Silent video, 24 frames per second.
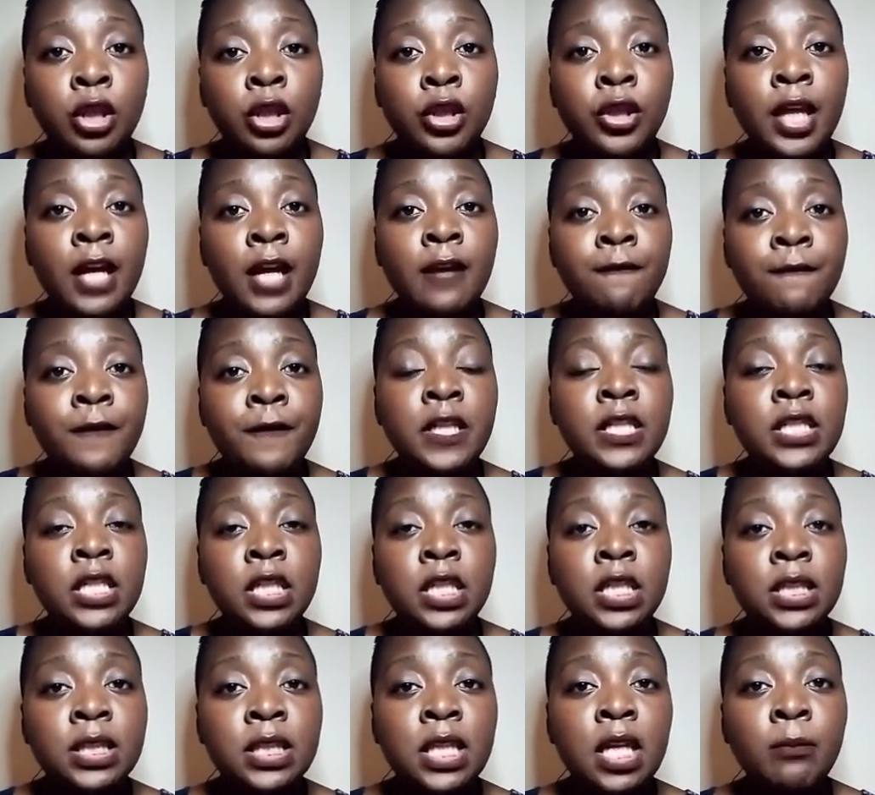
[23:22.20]
they fit in
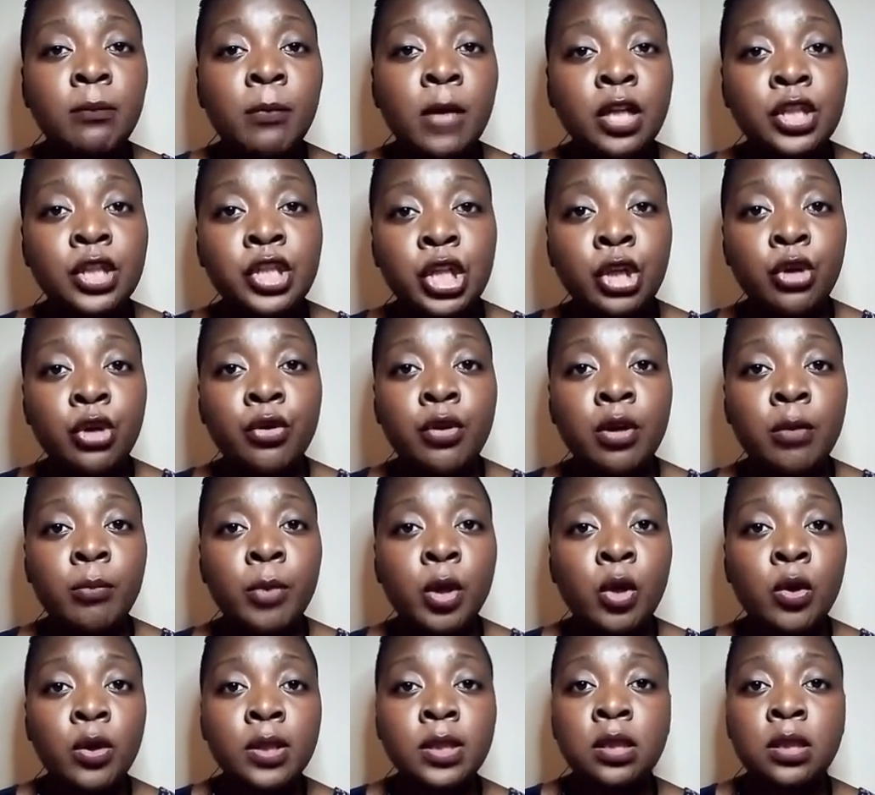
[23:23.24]
the same category
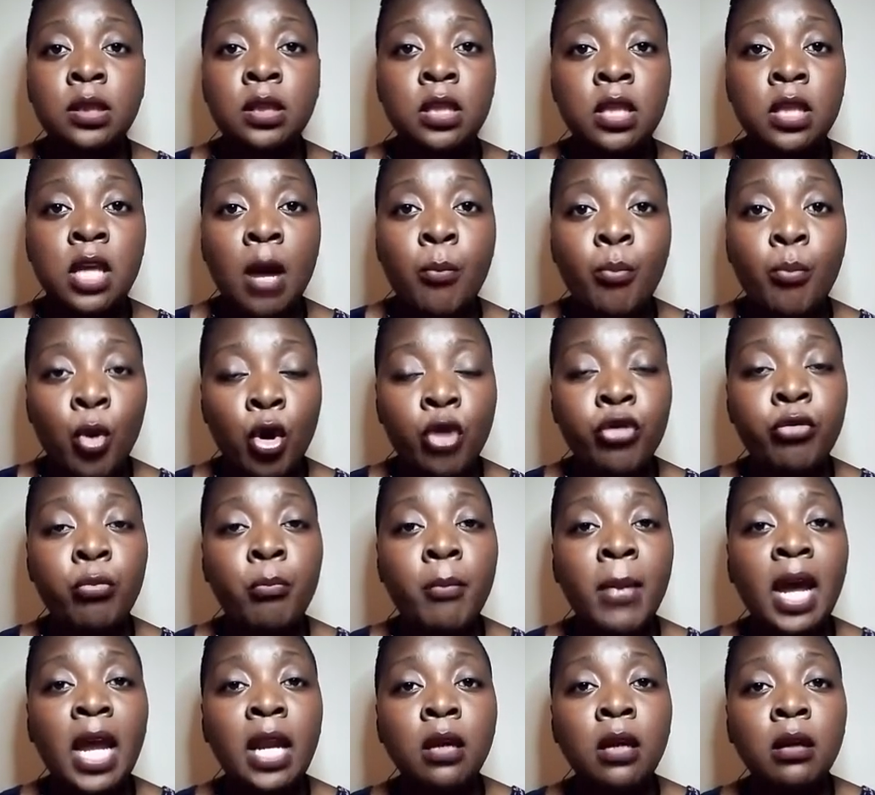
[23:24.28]
because they are both
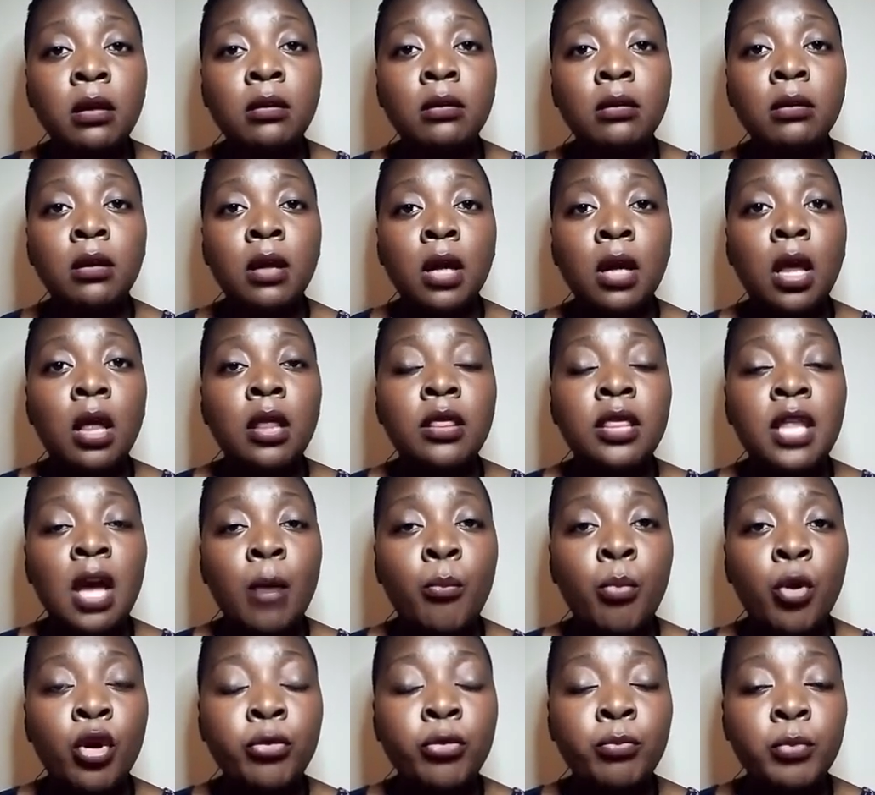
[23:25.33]
men, they are
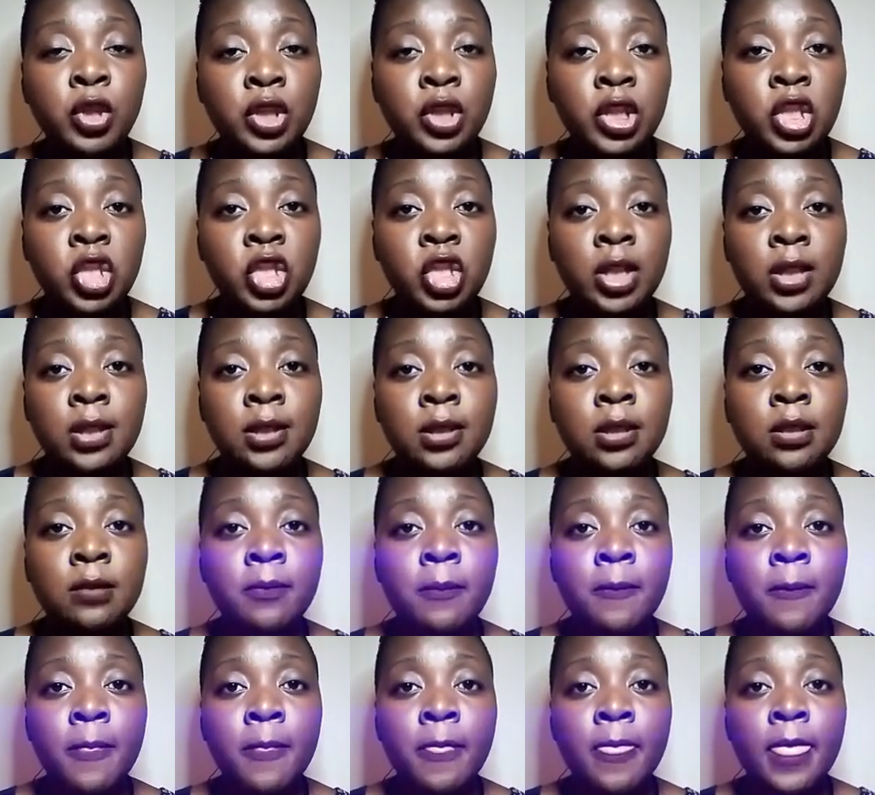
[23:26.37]
both musicians.
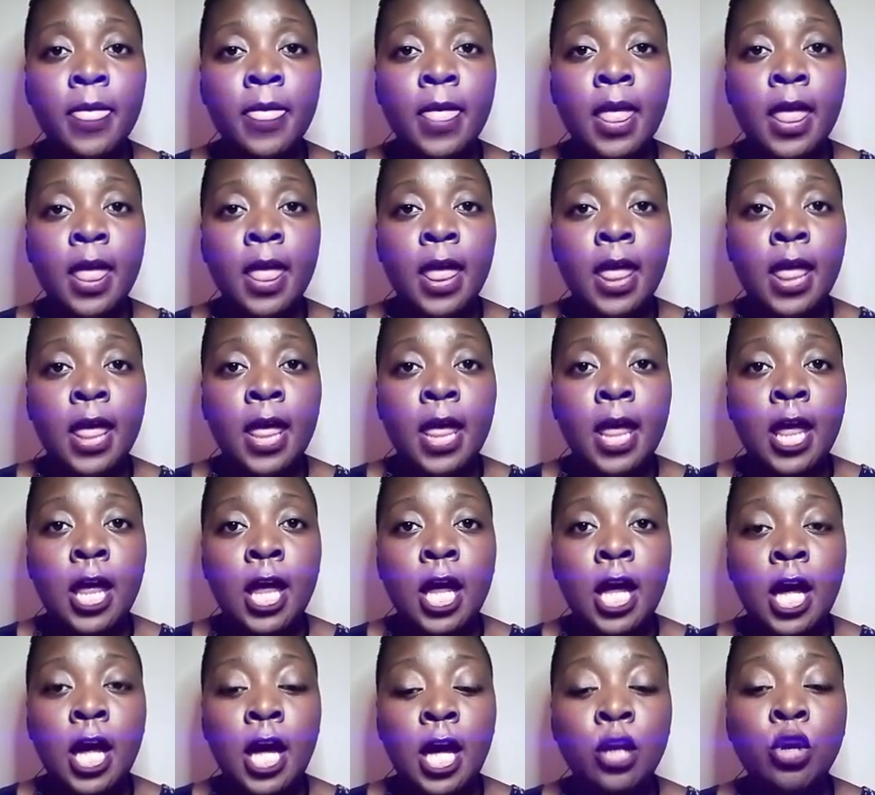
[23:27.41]

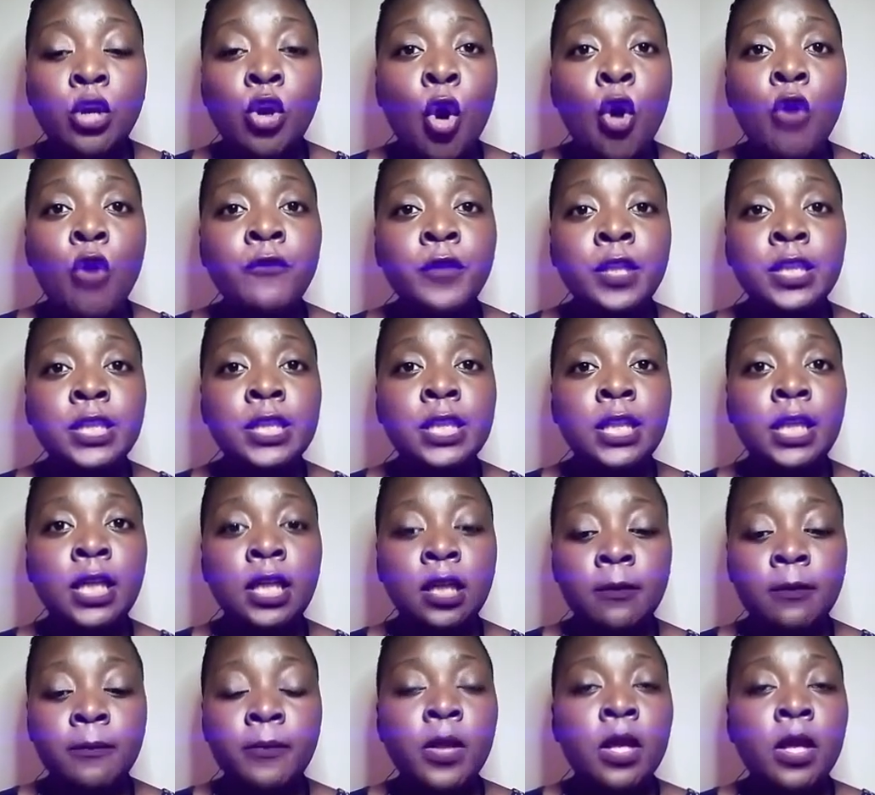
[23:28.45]
And obviously,
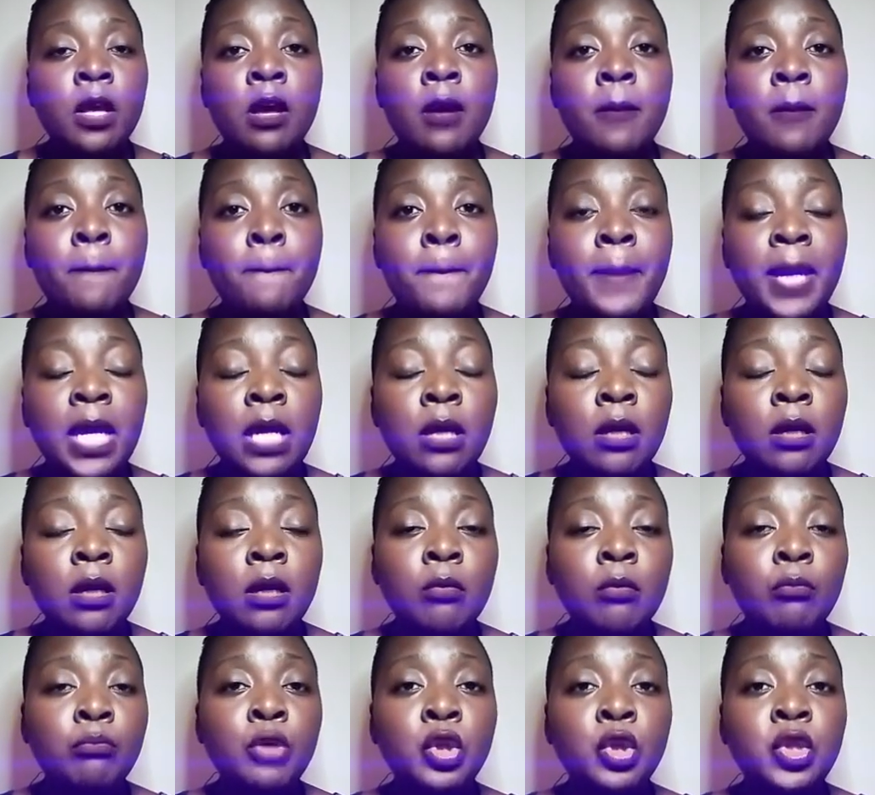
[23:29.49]
being
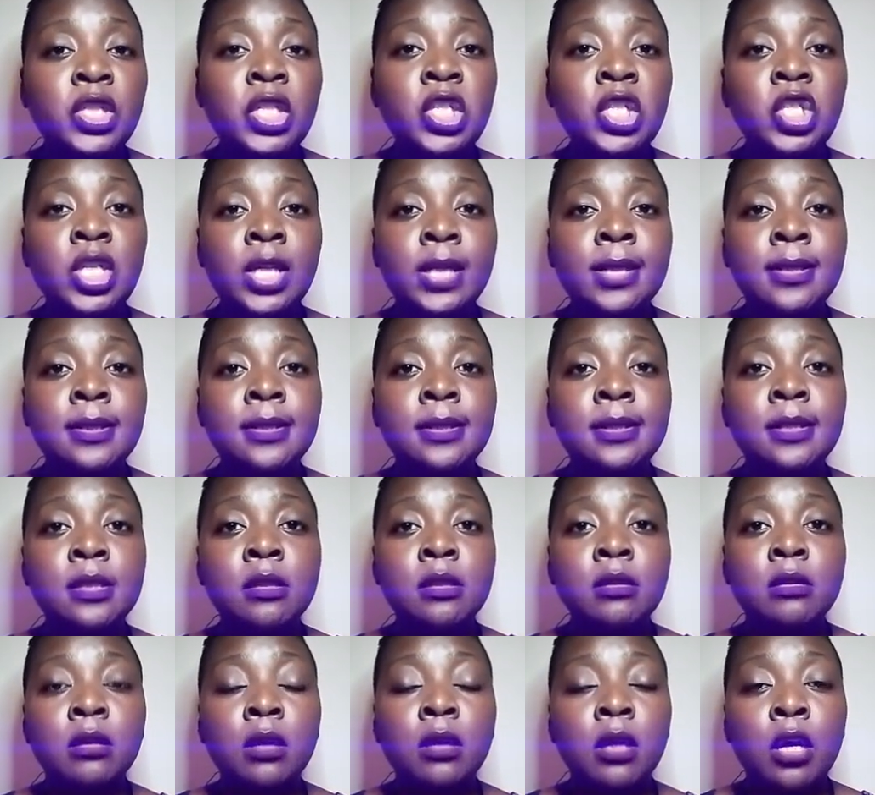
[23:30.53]
musicians,
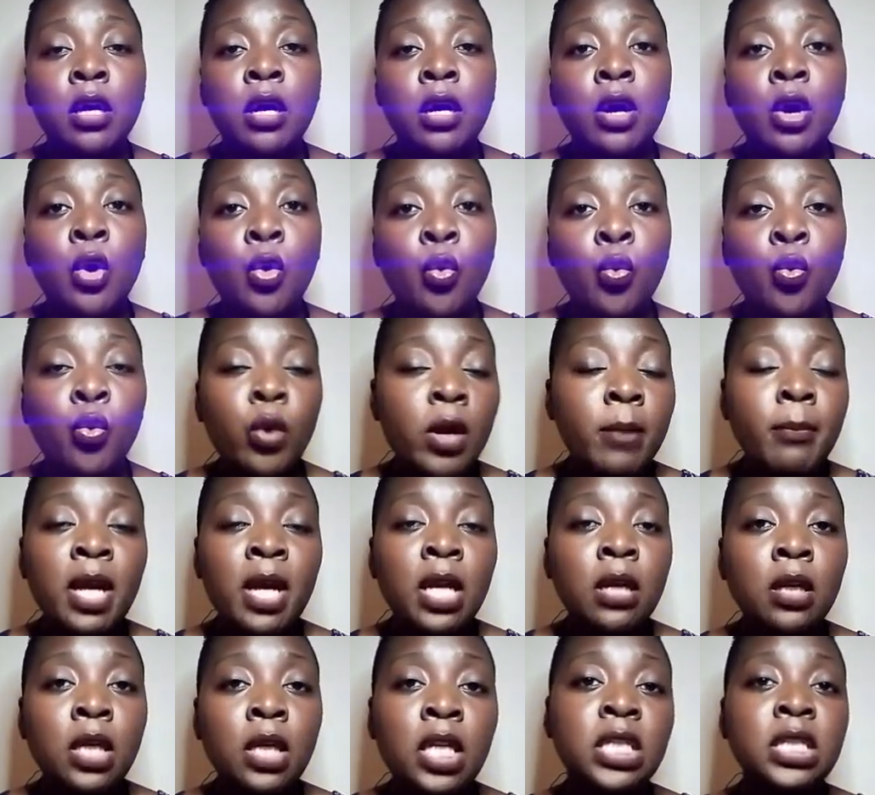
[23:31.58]

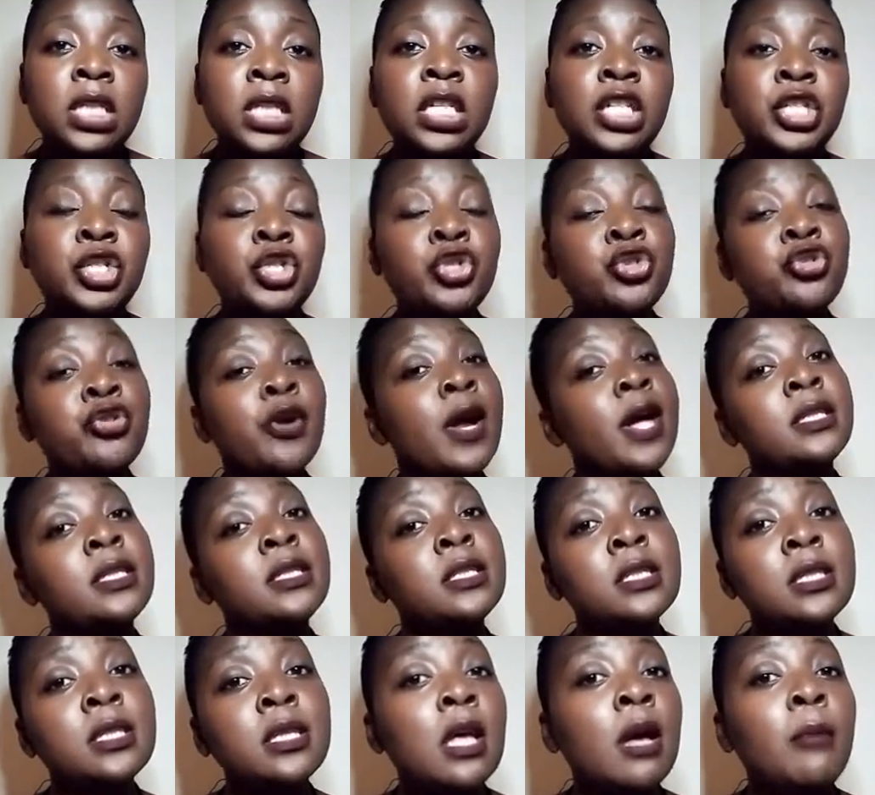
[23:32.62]
women easily
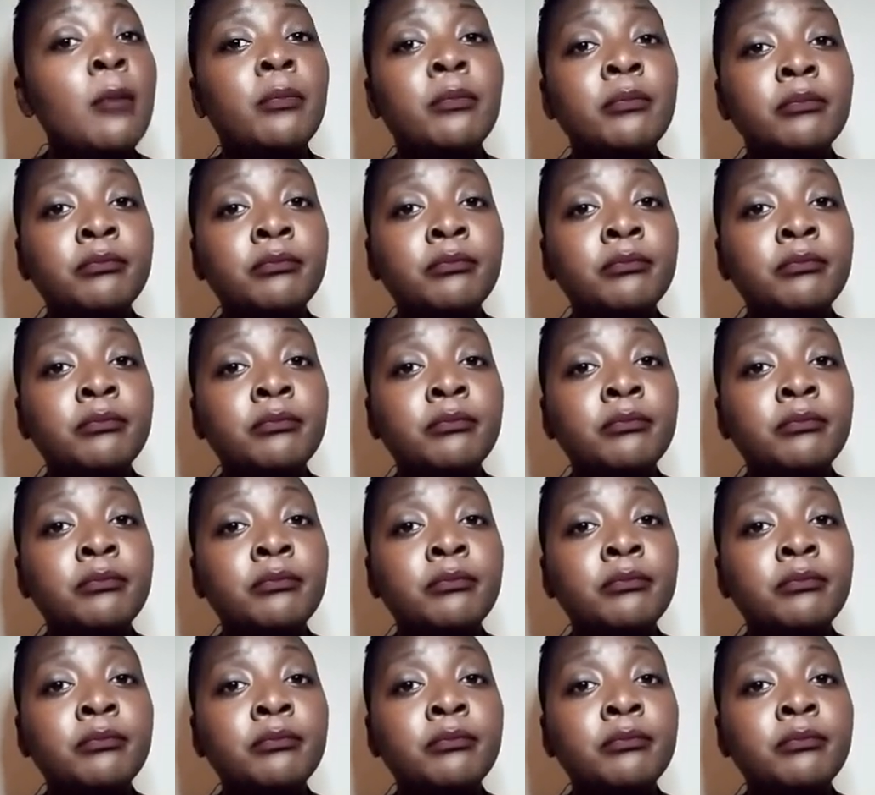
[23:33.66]
trust them.